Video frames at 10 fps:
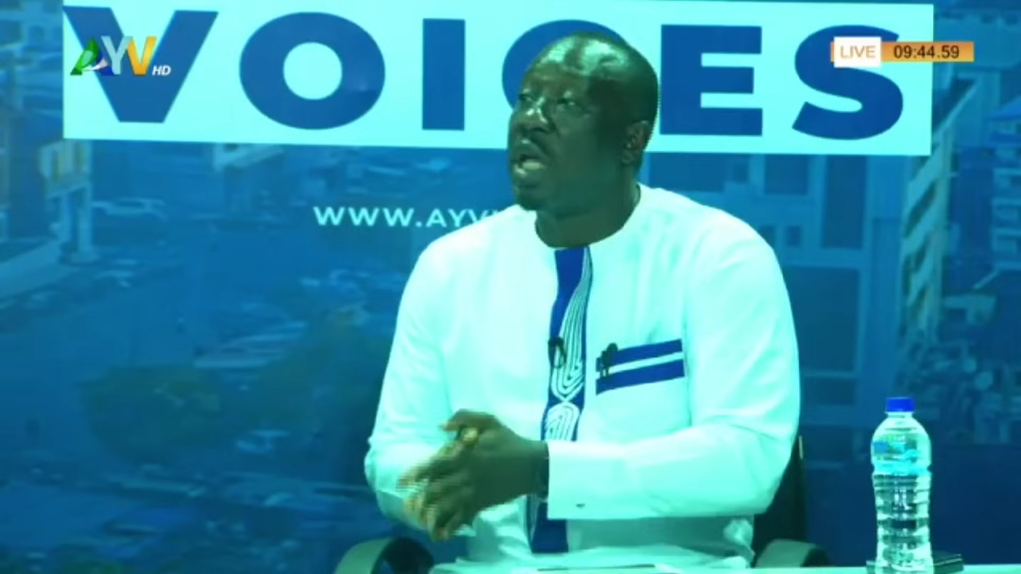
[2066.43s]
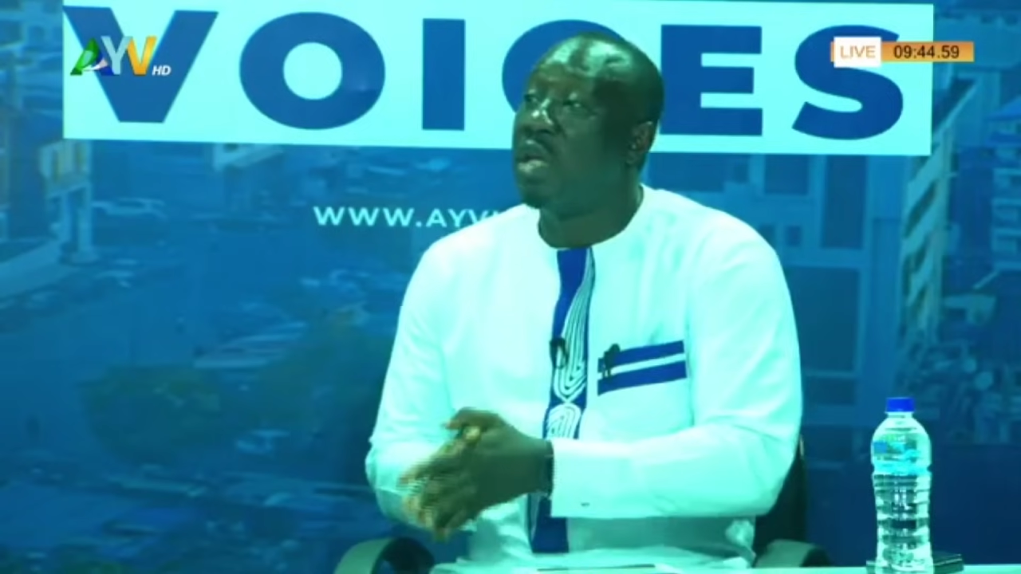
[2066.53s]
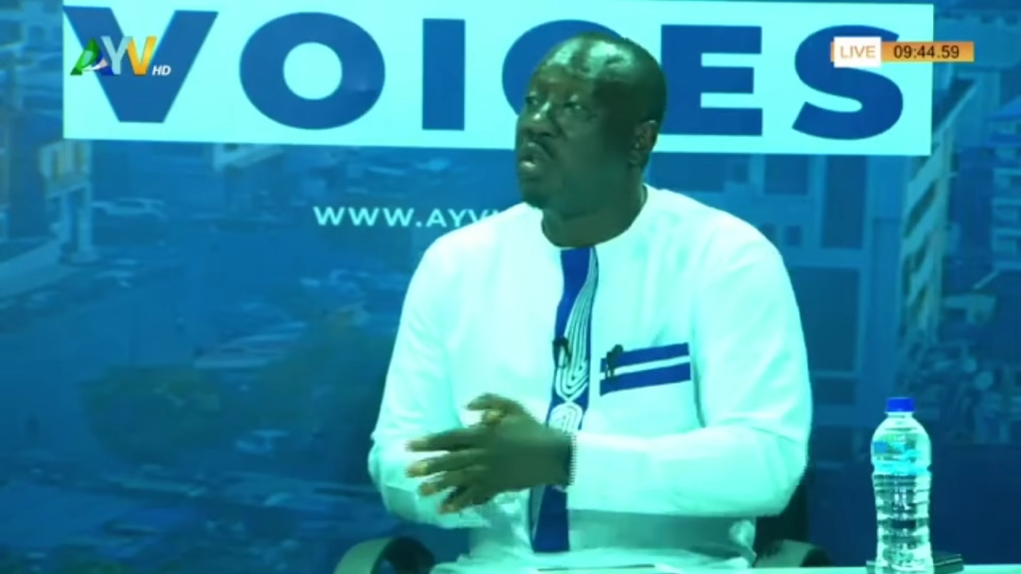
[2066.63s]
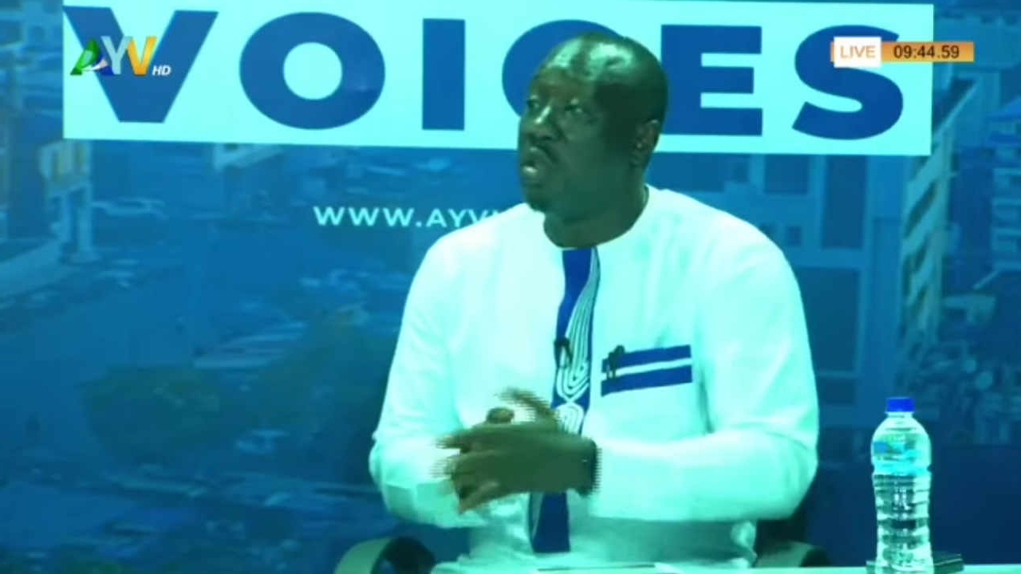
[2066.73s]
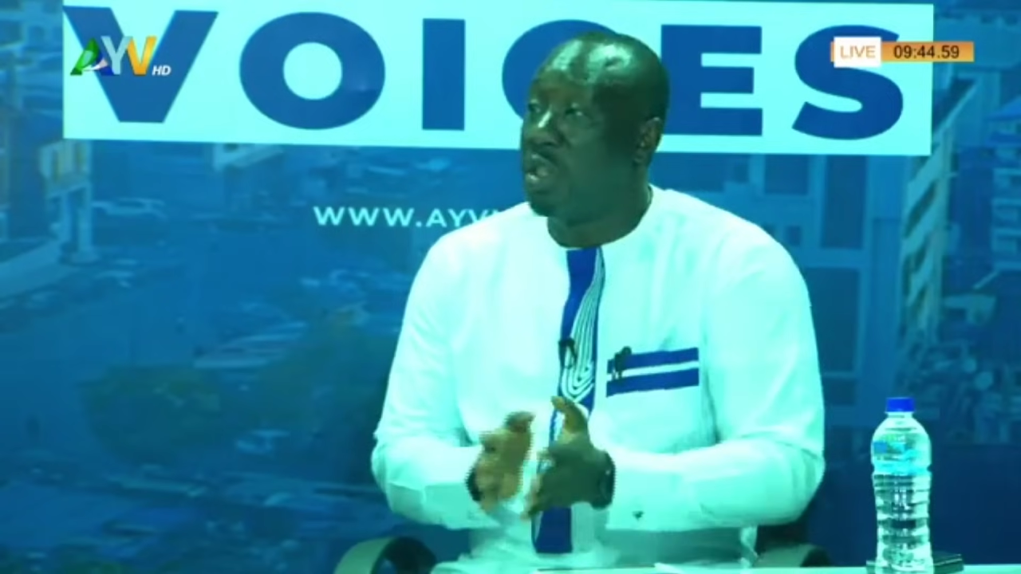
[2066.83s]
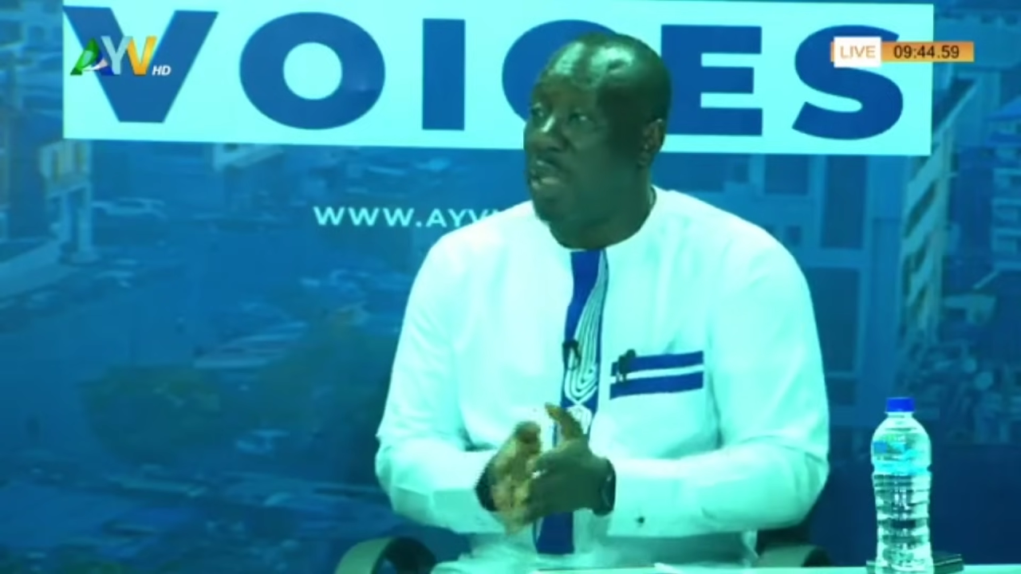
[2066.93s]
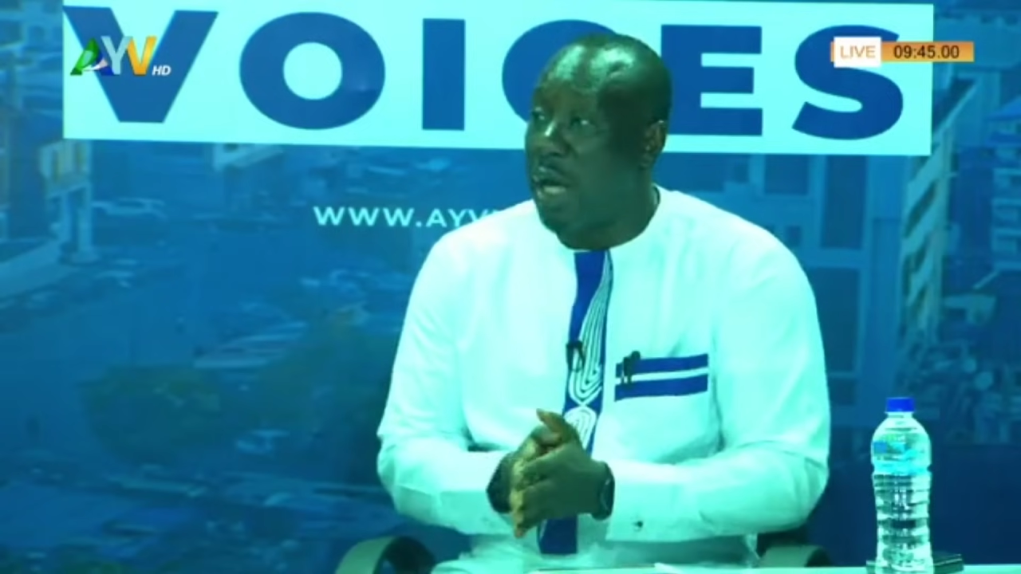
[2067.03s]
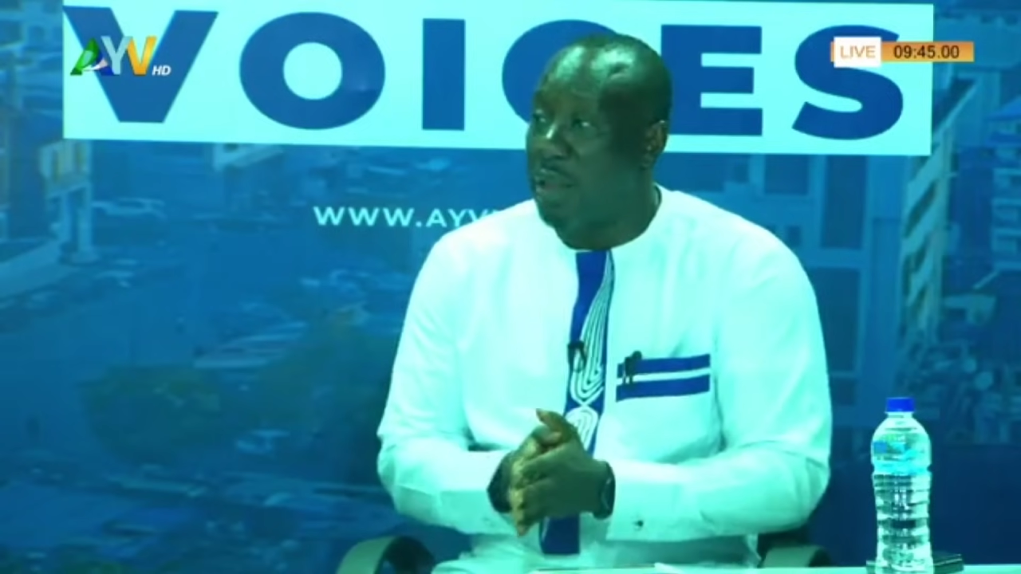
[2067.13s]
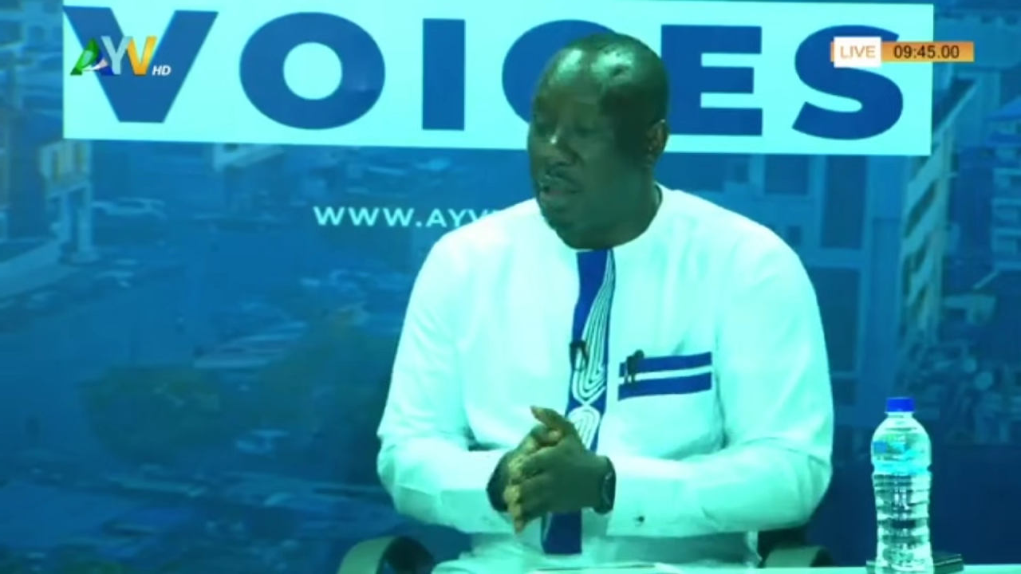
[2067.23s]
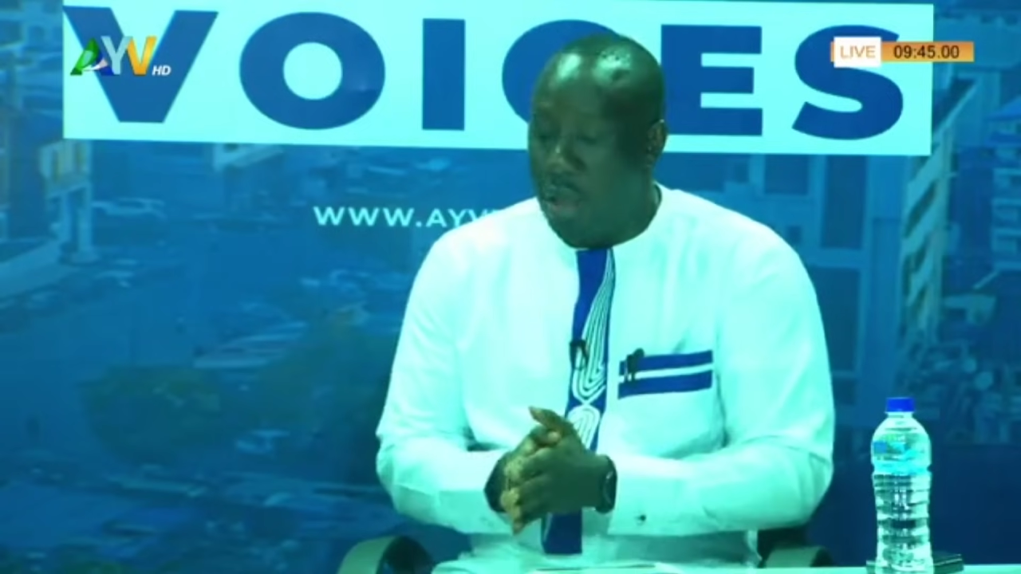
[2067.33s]
that.
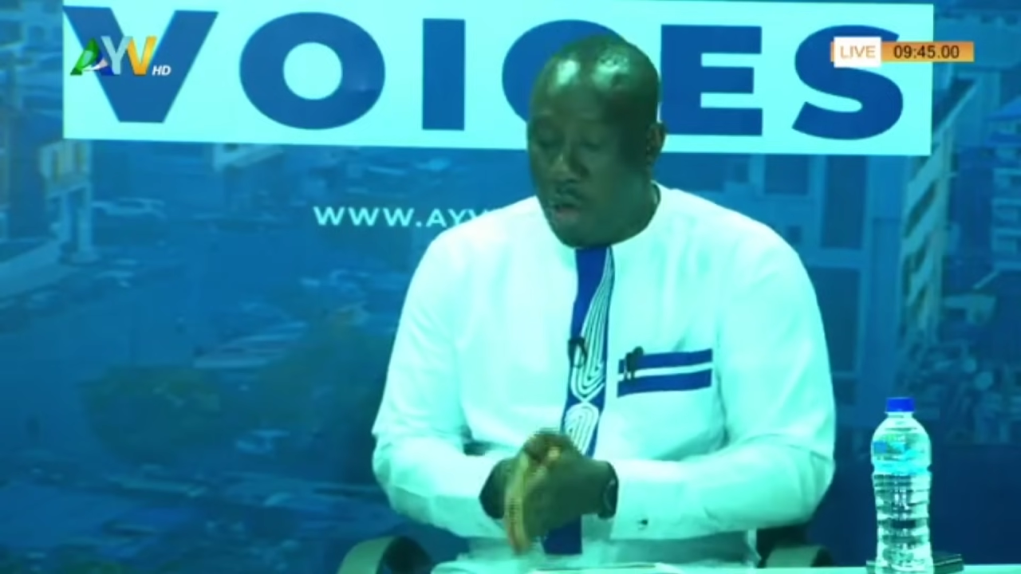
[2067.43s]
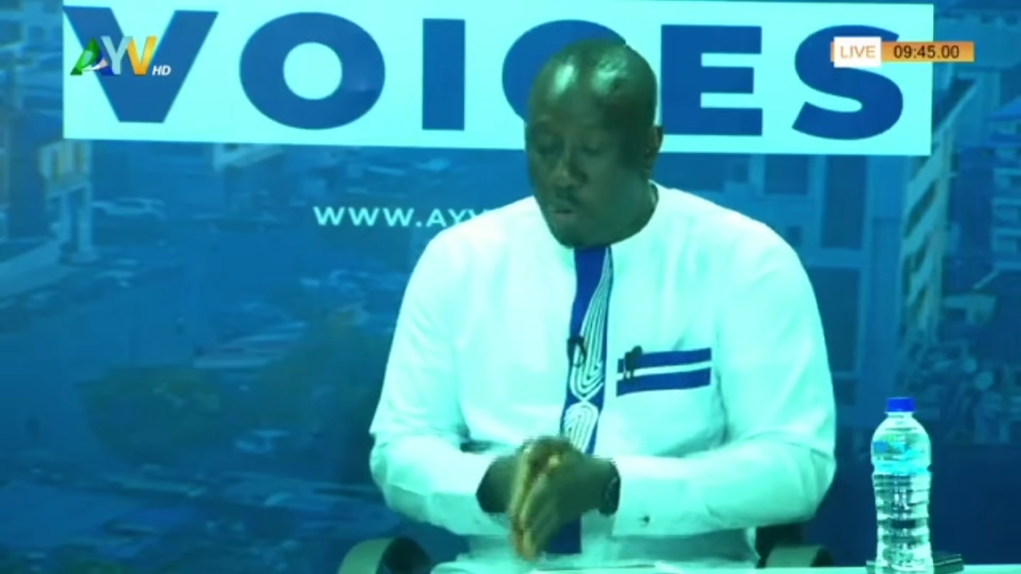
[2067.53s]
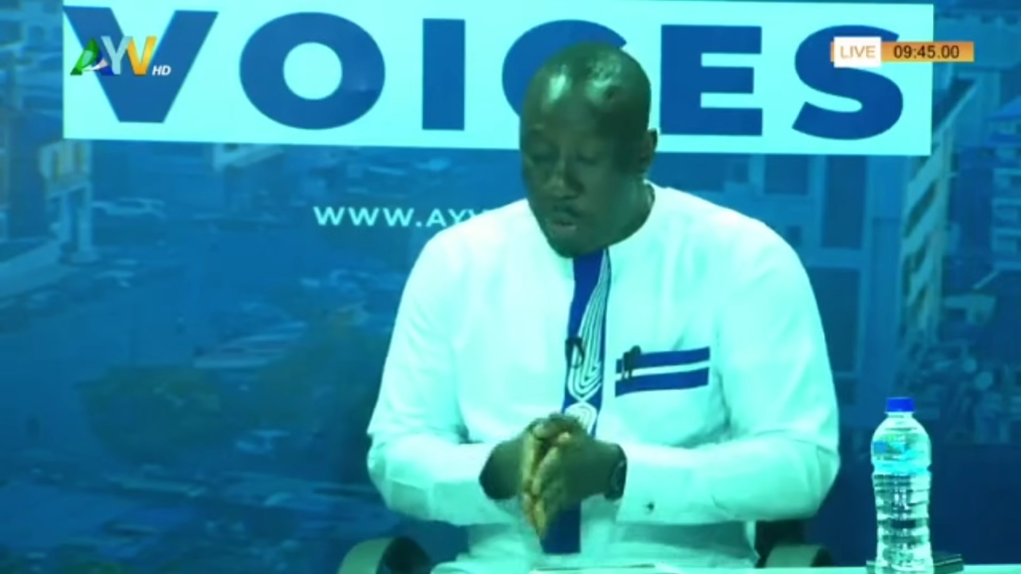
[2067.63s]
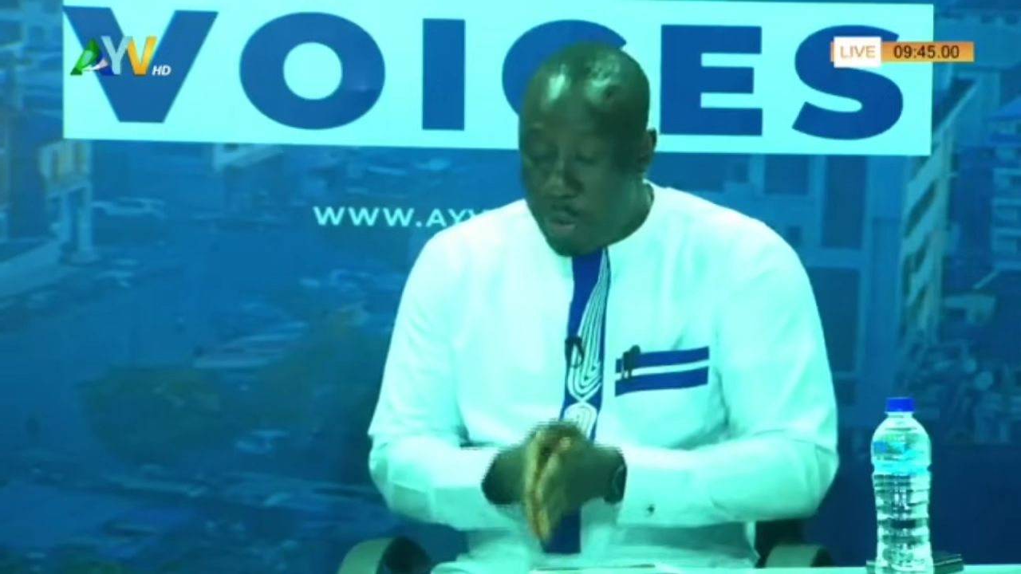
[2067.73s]
We will not be